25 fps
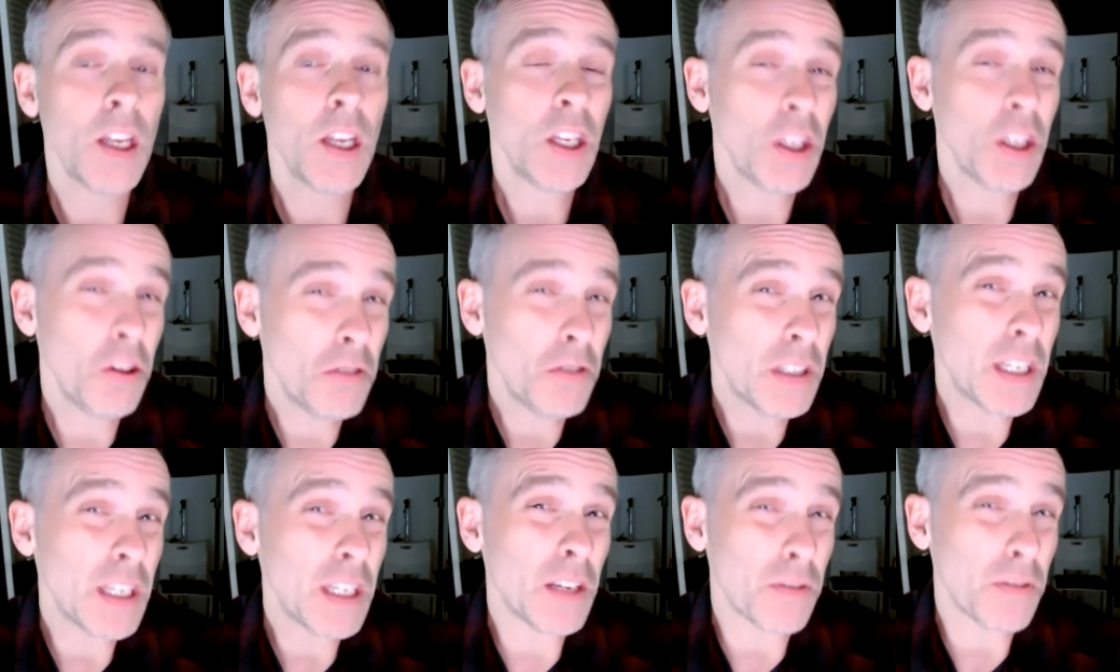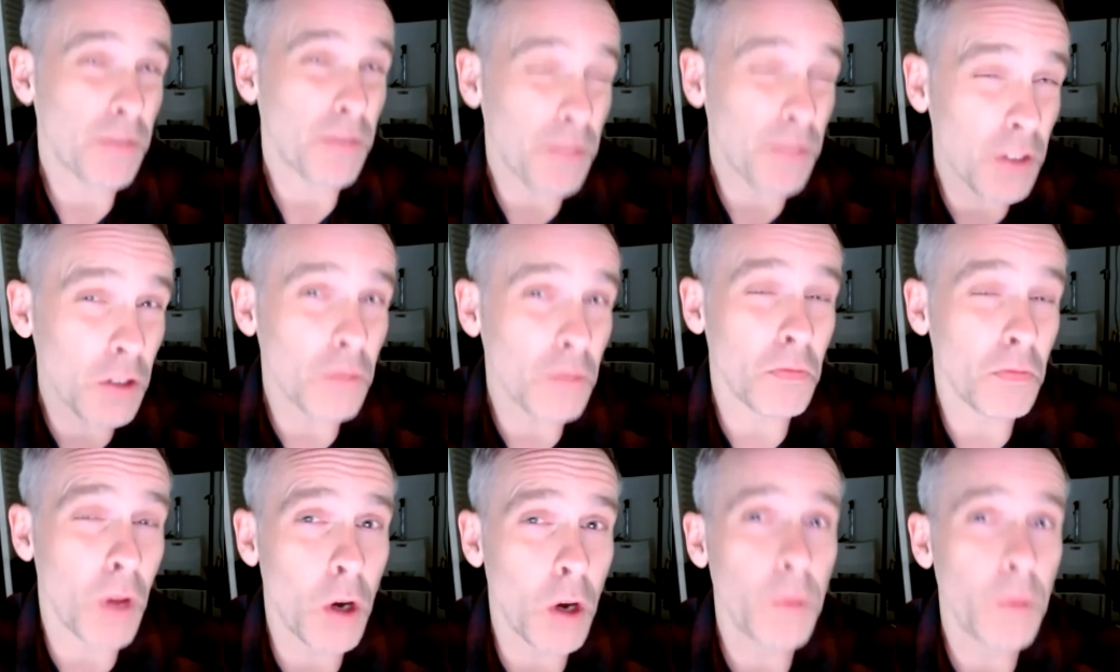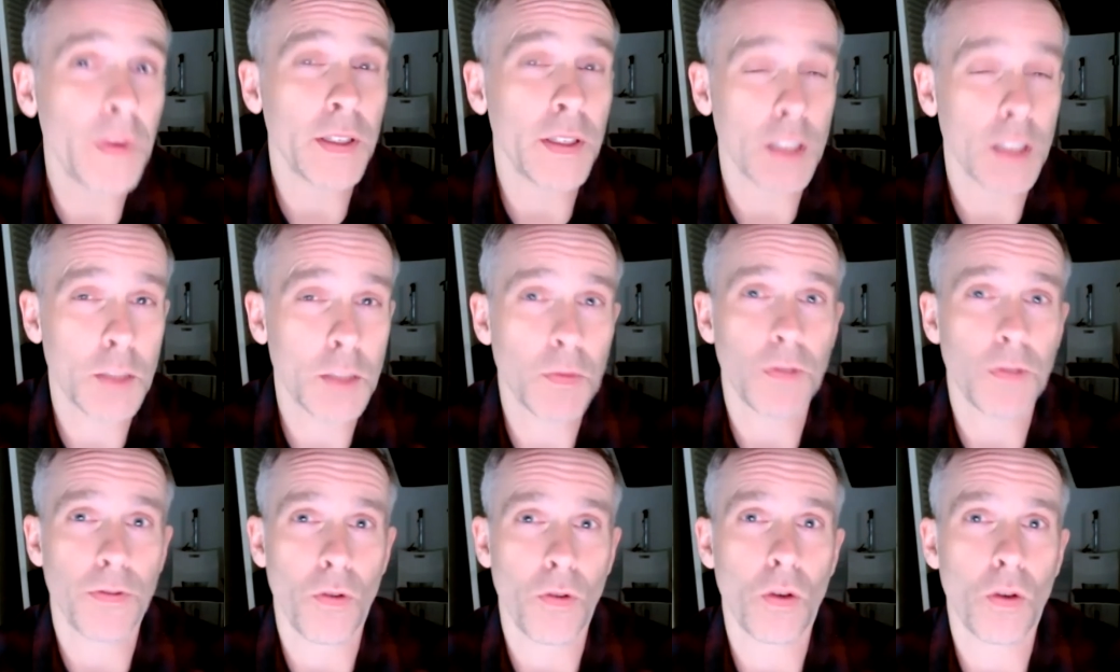usually a few moments
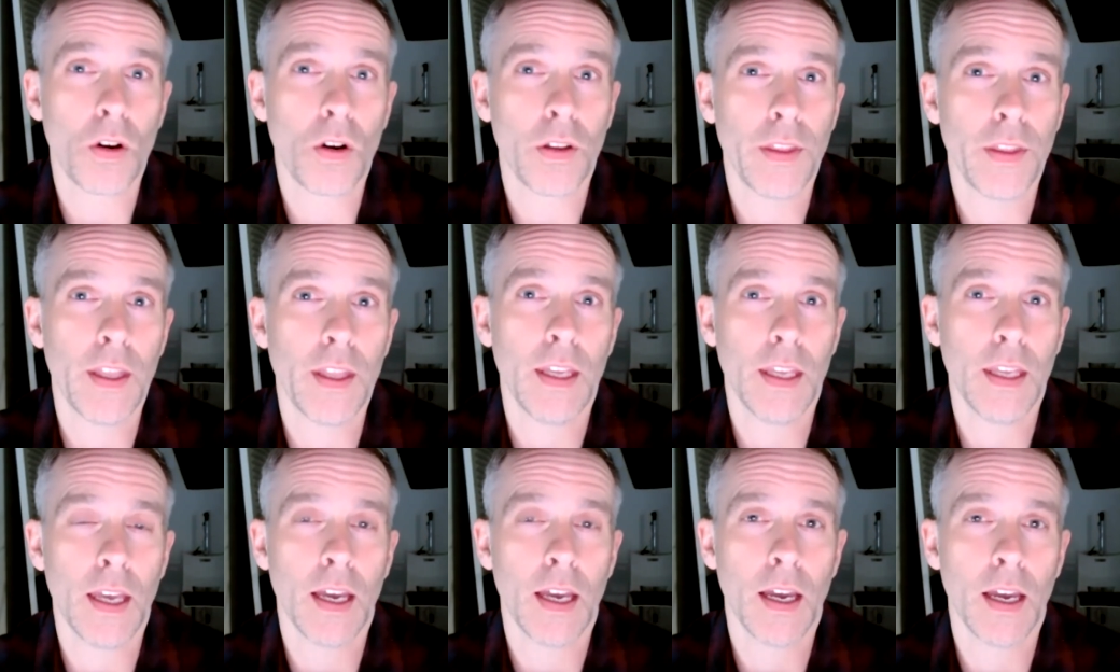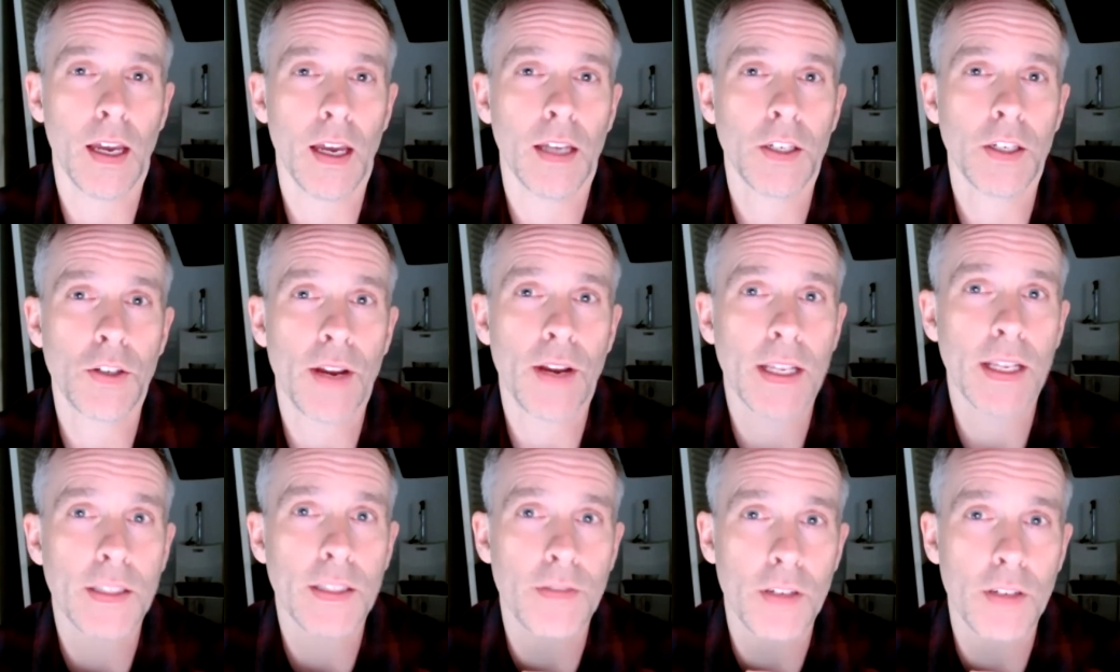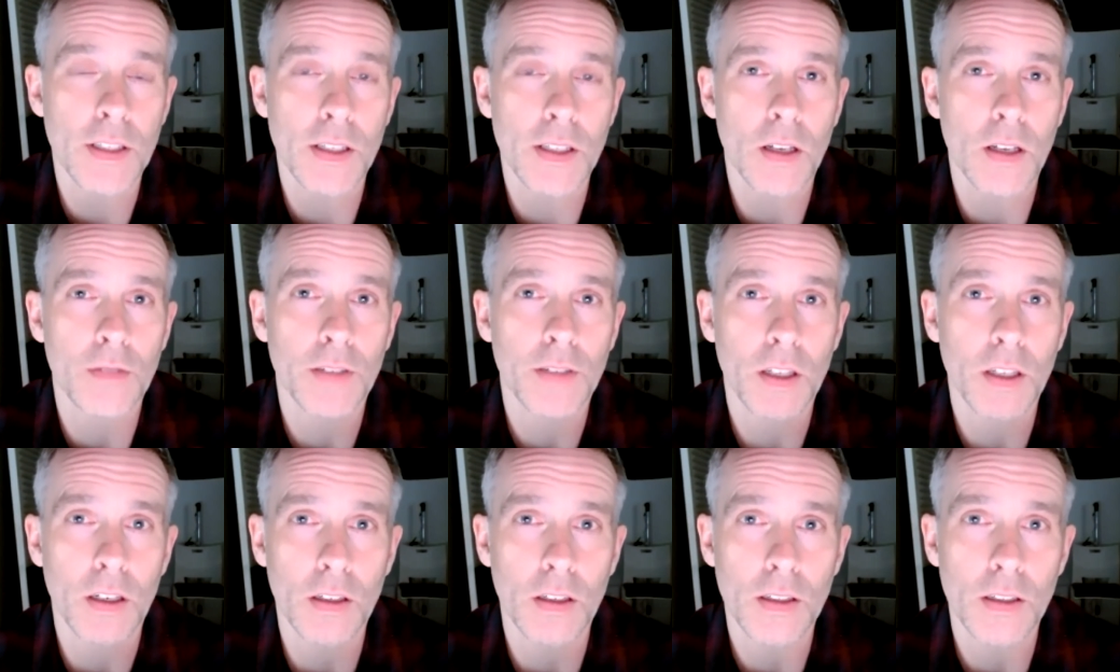before the transfer itself
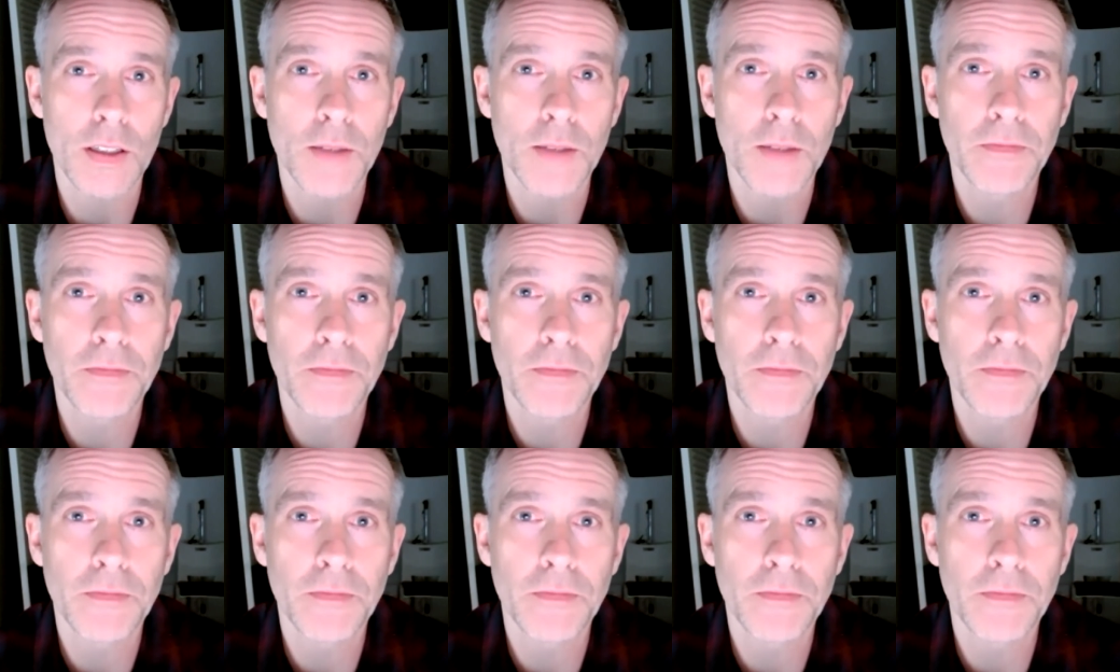occurs.